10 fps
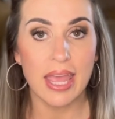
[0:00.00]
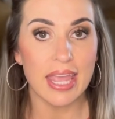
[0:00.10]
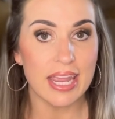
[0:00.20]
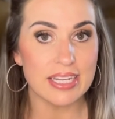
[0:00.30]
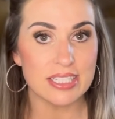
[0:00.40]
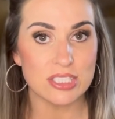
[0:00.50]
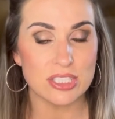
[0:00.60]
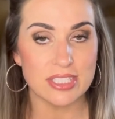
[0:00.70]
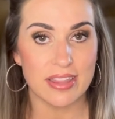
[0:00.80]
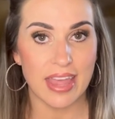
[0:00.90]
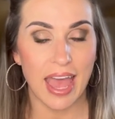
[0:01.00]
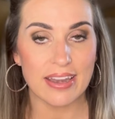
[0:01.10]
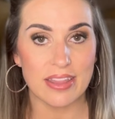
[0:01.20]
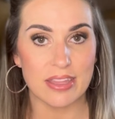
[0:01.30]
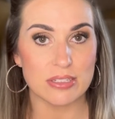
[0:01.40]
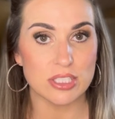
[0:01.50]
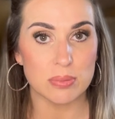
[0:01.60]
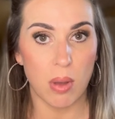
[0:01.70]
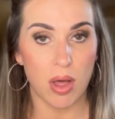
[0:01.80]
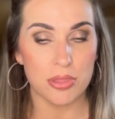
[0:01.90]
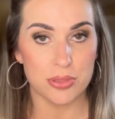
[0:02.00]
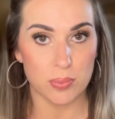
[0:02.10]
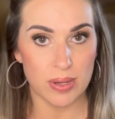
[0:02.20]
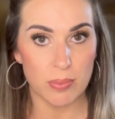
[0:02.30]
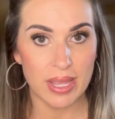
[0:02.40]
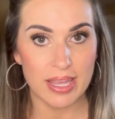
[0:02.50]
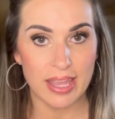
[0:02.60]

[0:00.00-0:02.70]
In addition to that, their small three wick